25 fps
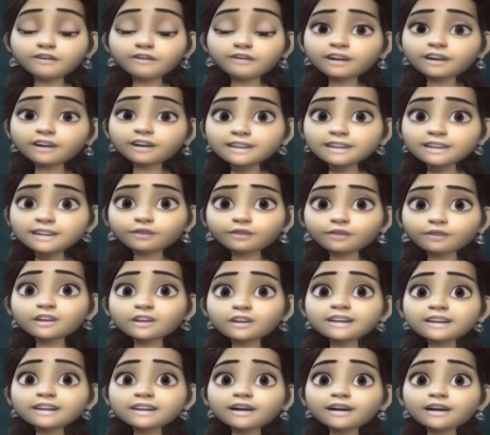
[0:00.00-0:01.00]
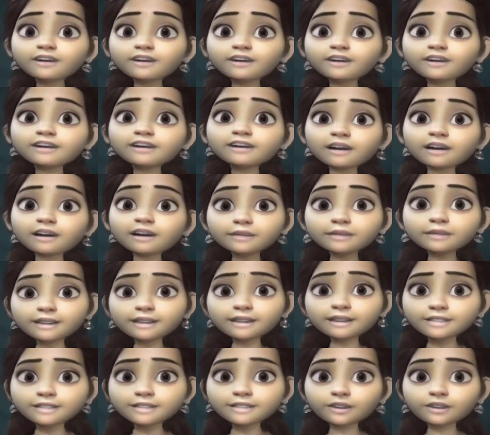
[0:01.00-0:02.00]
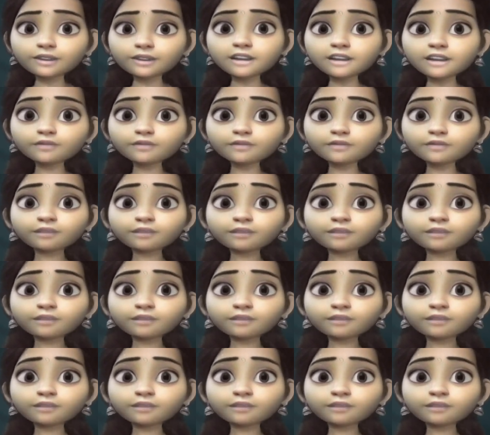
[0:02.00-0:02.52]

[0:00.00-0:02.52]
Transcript: First, we start with the verbal resources.